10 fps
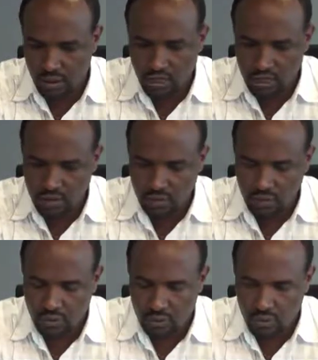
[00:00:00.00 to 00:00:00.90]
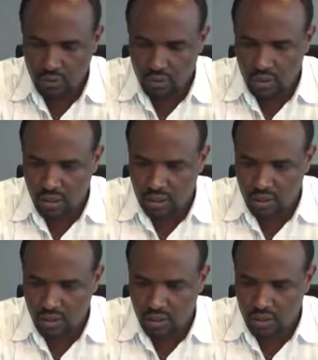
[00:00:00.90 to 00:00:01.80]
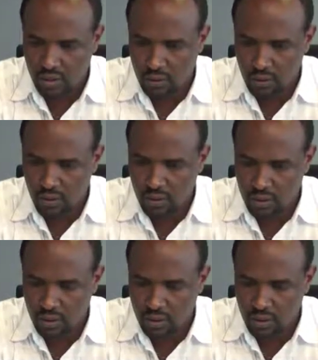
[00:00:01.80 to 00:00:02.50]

last for short duration but in peak